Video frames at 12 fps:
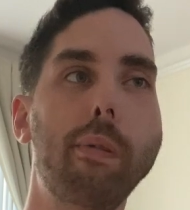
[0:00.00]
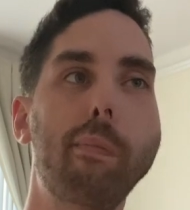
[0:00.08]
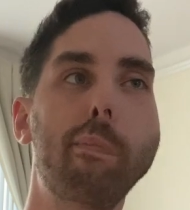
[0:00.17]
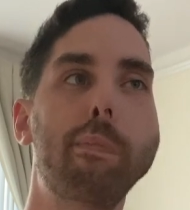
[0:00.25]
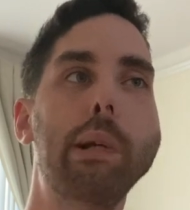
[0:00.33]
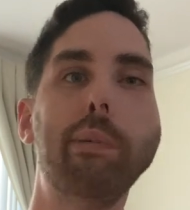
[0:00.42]

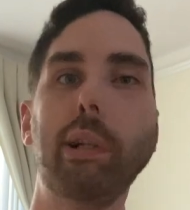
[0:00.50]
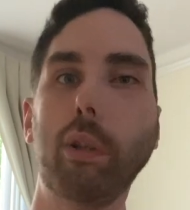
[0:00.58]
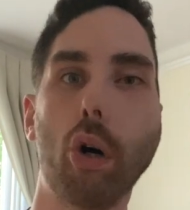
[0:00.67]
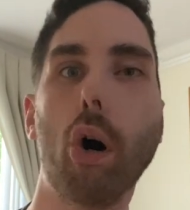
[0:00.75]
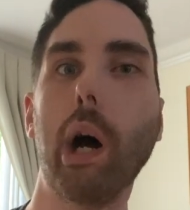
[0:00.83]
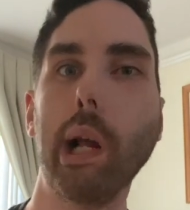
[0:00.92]
maybe
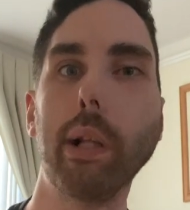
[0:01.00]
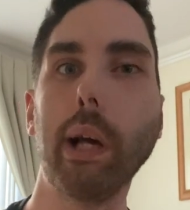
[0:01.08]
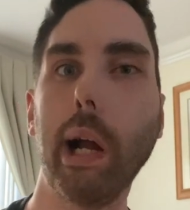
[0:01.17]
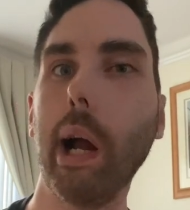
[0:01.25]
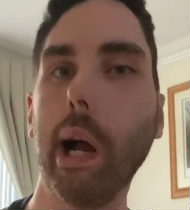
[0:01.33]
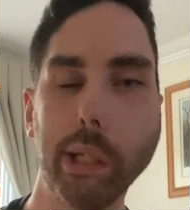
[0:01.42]
thought
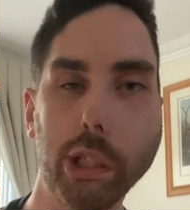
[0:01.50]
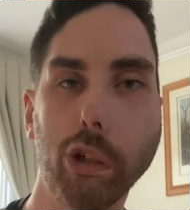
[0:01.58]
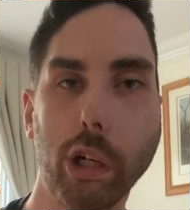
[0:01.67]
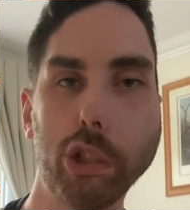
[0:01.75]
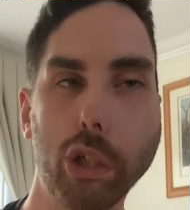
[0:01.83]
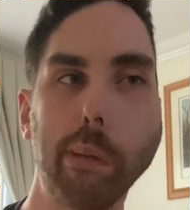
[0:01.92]
I had a
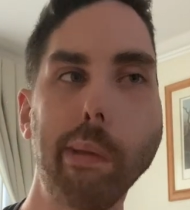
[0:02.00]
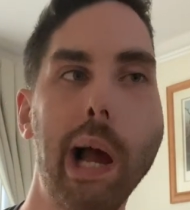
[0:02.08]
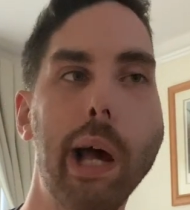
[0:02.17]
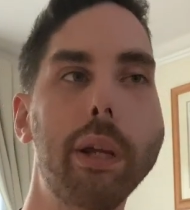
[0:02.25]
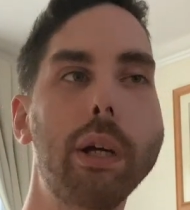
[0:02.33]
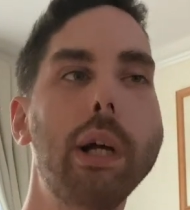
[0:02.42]
crush on a
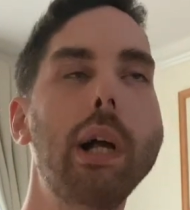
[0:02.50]
man.